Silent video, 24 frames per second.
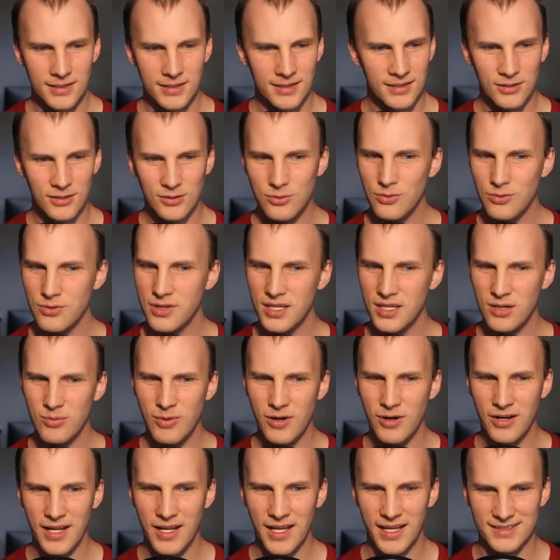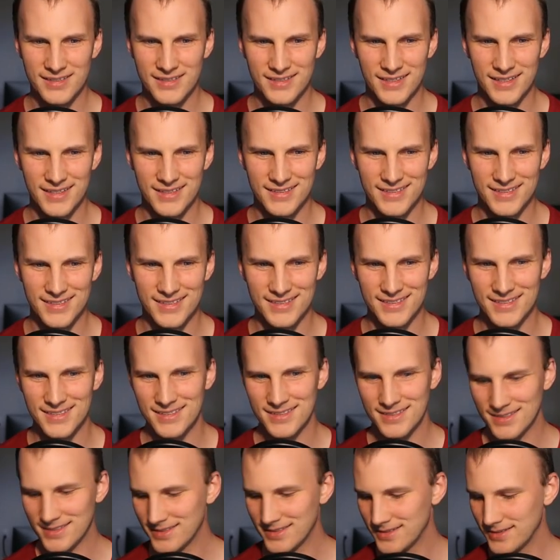The cool thing about X-Lights
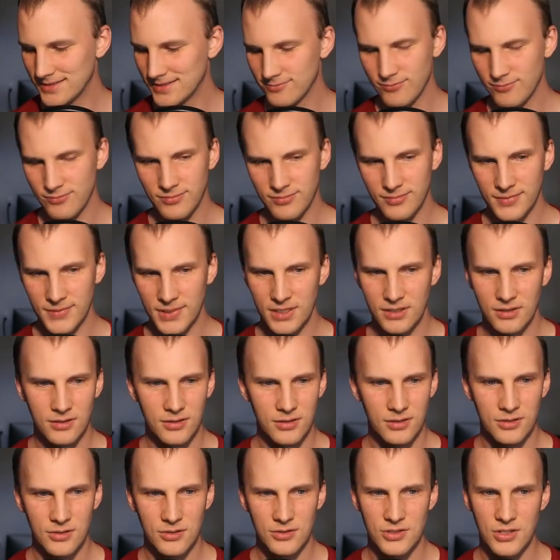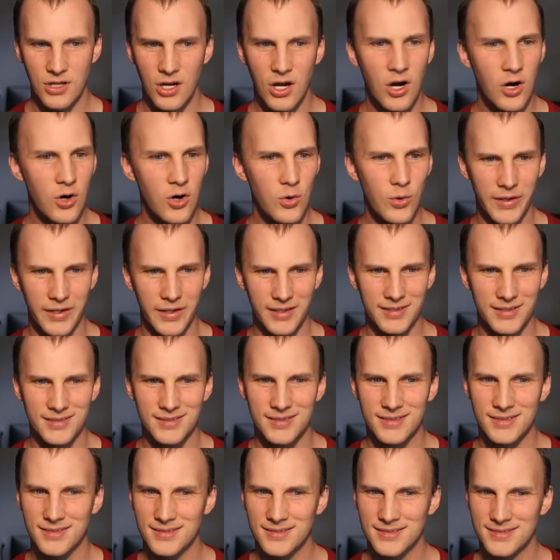is there's
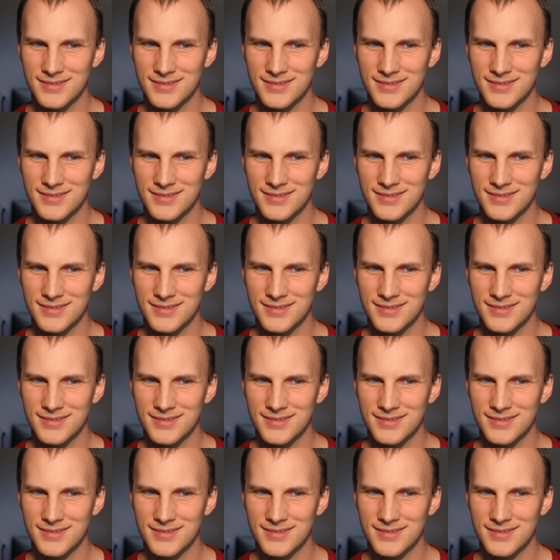always,